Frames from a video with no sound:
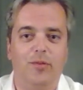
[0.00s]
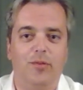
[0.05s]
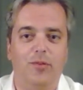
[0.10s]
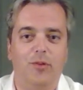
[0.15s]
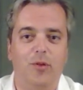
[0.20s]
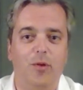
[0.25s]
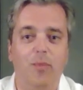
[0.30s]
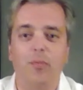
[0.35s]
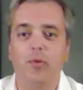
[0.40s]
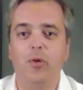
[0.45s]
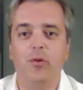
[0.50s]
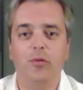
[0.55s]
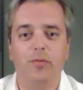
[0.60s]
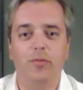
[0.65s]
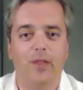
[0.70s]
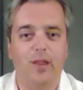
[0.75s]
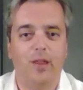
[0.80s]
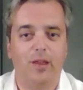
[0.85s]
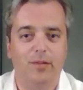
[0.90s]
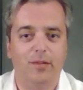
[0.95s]
to improve
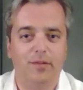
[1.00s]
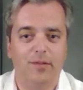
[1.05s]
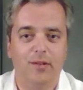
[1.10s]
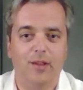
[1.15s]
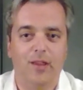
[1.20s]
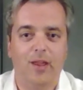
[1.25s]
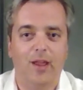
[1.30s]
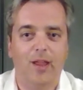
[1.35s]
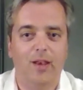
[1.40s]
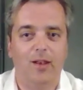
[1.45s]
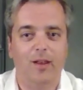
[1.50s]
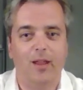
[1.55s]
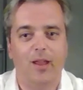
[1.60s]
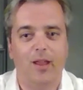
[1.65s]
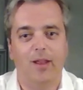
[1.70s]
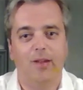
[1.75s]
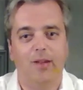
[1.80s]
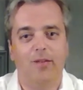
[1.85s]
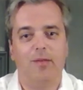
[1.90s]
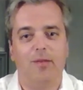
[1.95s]
things
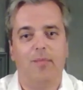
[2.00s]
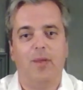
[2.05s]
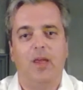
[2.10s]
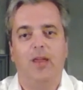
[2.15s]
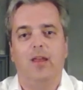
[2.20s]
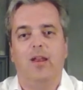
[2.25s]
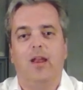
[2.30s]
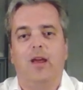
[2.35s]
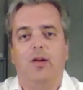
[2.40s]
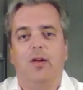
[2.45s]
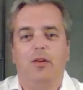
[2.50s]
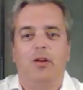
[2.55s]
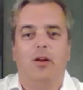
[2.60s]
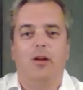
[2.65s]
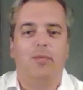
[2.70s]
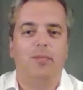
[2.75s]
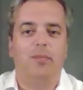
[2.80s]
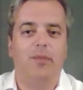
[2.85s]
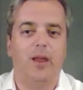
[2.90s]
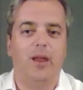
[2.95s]
and to make an
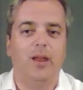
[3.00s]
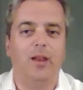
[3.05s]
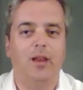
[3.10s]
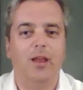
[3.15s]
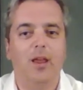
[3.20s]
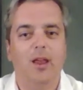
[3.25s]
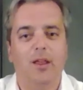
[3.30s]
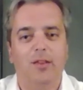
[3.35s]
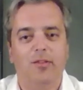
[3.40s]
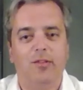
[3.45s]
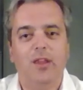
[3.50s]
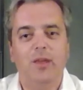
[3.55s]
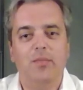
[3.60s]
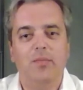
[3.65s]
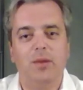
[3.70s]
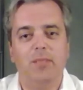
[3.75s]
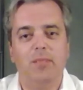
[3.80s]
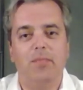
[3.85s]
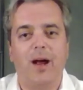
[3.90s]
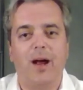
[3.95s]
outcome that
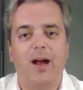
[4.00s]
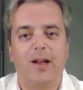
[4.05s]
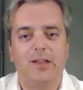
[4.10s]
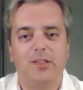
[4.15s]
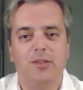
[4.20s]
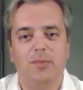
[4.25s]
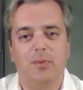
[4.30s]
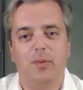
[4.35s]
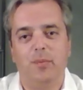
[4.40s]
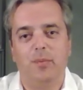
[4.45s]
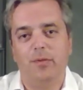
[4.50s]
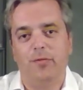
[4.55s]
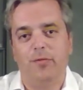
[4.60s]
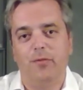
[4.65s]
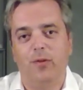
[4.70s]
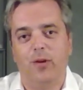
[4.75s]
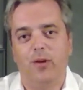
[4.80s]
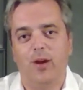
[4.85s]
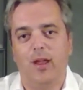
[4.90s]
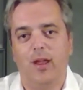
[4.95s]
seemed impossible
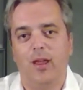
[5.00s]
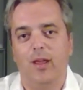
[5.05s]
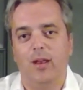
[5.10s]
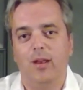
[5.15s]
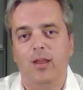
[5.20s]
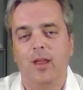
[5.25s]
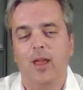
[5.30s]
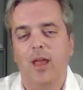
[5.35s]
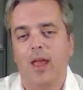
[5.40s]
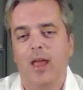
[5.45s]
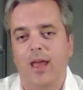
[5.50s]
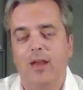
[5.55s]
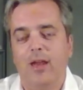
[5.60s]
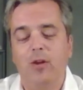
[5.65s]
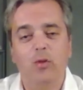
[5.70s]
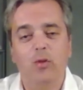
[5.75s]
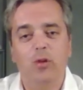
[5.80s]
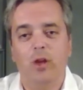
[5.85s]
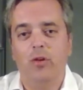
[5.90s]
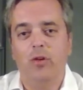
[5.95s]
beforehand. And
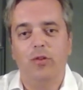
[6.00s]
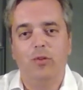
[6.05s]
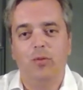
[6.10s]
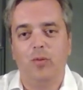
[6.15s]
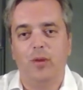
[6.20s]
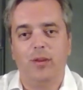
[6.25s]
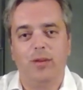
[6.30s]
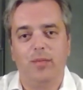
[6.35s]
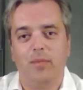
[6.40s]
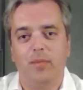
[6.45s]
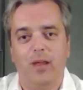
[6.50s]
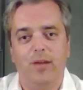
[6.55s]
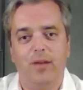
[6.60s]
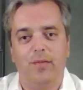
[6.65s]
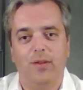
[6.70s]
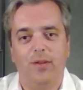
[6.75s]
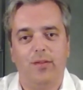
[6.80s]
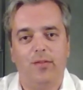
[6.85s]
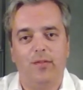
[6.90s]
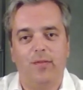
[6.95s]
who knows what the
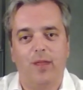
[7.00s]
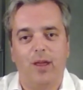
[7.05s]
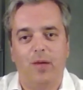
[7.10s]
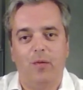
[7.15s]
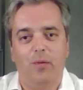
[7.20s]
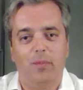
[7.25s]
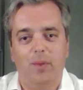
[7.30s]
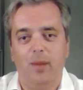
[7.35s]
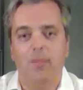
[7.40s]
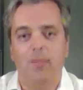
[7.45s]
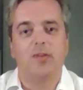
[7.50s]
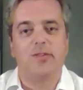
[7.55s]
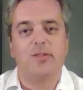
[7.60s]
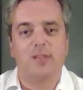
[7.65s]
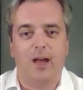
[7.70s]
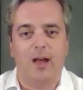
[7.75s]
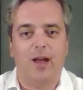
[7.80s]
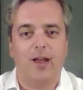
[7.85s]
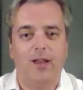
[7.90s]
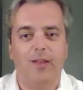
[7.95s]
benefits of that will be
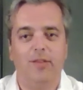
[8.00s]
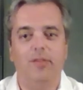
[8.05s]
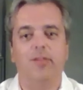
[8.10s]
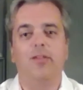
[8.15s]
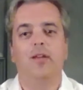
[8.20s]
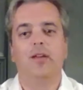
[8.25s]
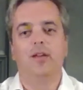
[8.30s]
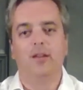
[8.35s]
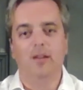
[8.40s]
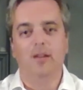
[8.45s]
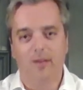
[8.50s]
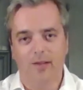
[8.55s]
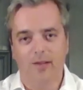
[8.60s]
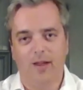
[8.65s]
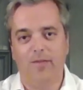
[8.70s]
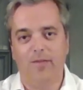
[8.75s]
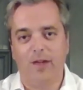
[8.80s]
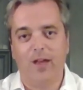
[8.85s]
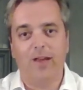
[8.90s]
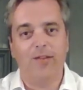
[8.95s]
besides
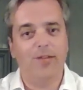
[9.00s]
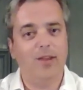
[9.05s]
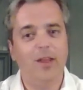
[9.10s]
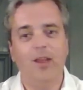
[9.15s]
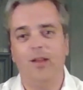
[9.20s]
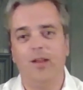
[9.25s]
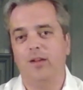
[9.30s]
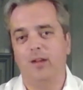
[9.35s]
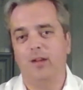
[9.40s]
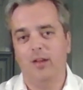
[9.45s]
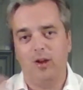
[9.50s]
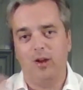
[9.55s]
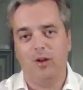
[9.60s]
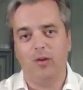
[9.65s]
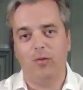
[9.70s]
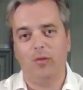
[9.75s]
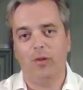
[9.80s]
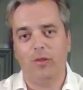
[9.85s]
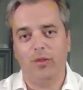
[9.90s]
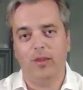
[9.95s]
a vaccine, you
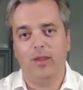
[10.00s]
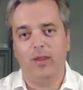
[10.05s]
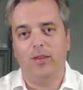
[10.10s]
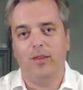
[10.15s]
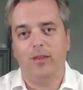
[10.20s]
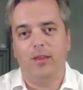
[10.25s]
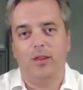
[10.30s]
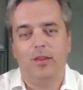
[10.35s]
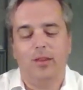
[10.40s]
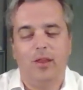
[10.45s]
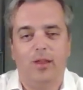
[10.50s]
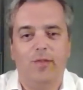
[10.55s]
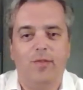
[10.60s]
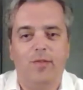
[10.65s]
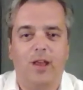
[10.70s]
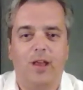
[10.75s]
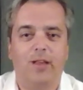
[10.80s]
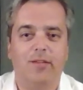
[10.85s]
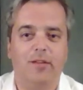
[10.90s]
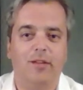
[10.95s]
know, the
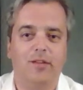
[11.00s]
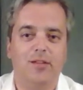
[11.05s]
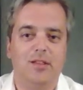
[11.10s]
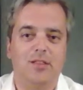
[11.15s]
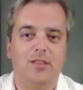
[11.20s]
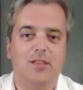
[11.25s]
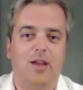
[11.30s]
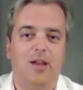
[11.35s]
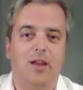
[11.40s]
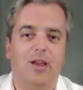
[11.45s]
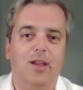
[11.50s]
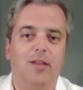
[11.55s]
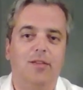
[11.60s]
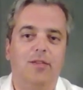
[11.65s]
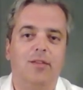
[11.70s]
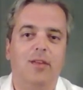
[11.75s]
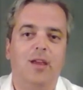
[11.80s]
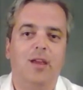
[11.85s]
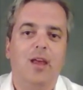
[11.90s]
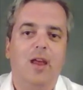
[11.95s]
advances in
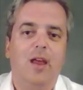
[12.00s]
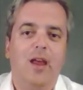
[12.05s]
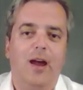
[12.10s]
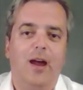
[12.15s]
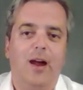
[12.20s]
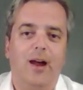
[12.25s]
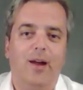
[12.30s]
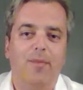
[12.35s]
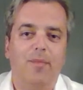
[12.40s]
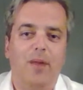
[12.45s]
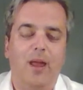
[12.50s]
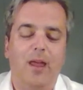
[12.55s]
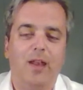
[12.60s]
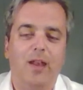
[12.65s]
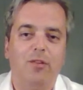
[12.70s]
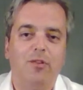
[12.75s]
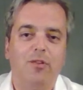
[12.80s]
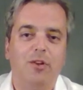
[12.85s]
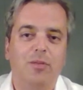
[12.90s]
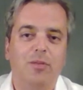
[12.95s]
science. And
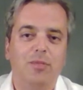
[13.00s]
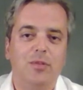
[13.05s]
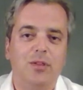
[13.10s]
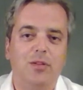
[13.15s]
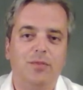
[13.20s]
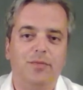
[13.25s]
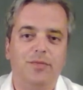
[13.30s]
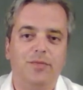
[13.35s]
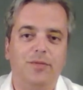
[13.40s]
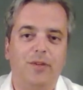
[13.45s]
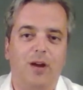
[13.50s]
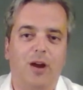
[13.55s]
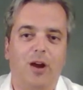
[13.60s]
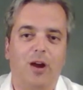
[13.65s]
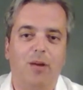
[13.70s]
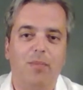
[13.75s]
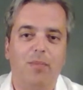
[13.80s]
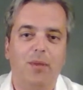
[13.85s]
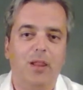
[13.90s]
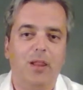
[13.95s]
in terms of
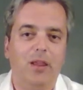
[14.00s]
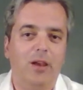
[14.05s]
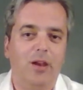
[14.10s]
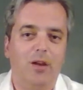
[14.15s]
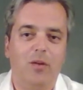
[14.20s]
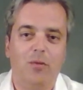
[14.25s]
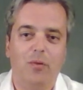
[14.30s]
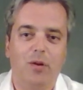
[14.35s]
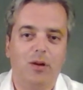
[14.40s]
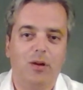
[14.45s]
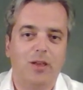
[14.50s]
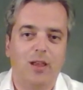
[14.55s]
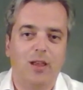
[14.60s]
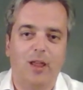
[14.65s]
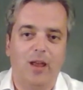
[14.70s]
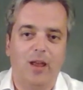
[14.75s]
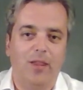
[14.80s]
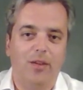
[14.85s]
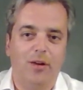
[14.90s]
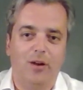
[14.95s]
our ability to work
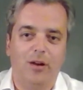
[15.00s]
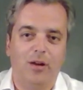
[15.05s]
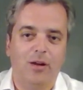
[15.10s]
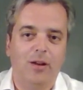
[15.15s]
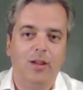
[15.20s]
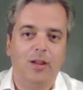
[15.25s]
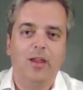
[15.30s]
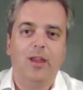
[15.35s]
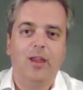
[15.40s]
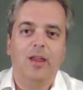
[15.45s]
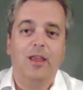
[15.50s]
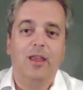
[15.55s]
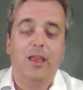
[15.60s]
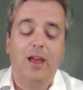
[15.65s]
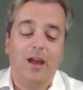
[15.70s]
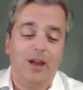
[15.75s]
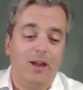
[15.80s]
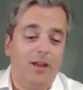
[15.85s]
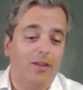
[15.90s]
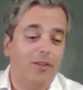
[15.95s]
together,
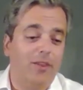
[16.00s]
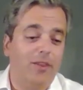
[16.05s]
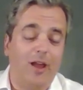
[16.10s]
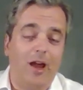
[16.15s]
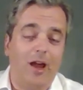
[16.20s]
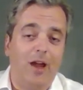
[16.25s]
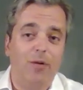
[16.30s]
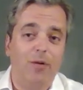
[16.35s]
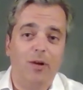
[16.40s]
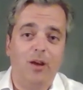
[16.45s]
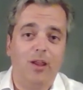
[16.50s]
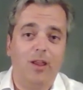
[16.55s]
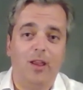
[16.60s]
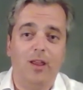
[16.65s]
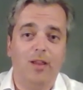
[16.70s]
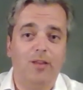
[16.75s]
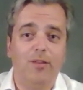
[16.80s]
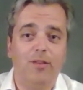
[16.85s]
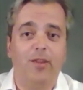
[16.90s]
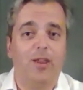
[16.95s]
yeah, the irony
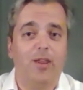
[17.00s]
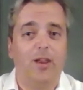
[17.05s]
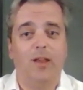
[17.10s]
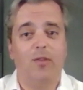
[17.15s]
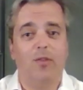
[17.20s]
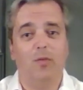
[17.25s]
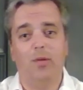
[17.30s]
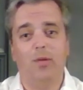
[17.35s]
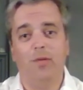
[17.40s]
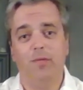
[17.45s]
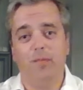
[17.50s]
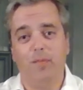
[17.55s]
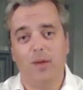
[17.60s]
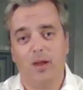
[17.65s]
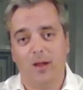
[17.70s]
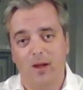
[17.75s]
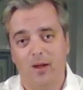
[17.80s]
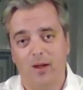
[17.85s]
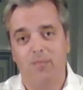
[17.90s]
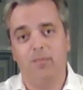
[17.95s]
is that as we've
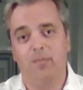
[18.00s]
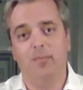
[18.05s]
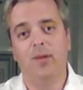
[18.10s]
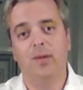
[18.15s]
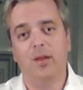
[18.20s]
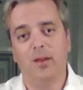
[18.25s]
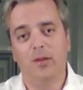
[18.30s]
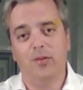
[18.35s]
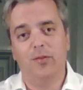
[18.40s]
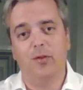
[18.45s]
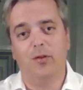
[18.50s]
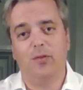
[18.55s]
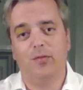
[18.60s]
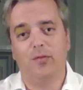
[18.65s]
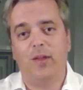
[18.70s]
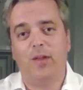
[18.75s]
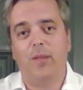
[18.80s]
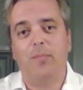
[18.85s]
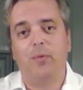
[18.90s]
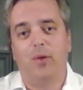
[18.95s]
become sort of
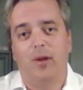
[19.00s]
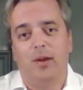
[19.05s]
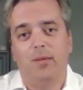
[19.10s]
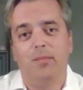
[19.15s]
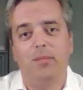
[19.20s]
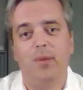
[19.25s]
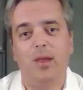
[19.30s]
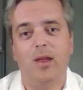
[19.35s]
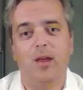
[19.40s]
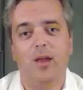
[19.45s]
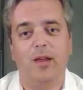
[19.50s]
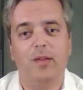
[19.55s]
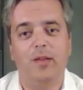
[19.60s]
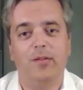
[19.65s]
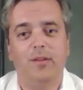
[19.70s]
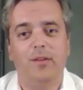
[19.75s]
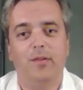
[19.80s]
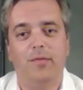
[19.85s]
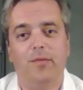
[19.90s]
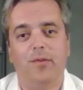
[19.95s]
separate
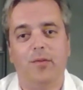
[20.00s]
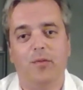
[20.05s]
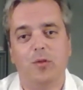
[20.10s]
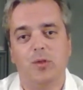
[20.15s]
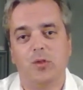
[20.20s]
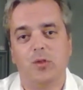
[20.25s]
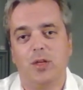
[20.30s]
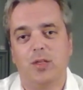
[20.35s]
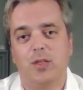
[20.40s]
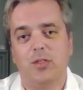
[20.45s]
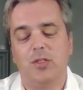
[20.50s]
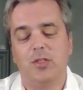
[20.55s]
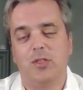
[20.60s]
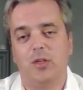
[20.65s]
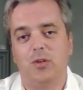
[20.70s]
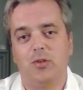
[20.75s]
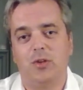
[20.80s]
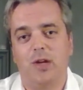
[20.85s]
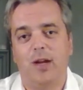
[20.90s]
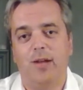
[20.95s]
because of the restrictions
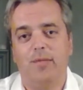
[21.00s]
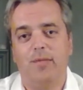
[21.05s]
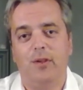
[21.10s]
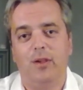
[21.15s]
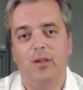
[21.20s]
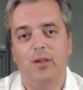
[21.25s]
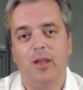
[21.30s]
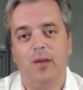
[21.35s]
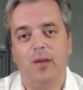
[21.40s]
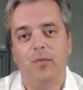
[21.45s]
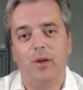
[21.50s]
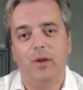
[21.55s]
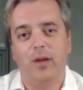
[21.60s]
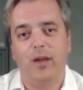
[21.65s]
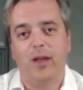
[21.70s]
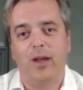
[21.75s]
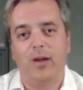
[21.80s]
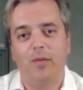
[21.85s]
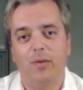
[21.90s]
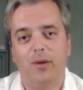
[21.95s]
on travel and
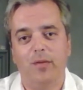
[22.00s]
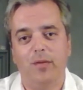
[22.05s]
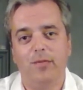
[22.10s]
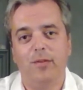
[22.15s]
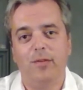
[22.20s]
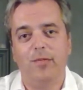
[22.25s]
whatnot, we've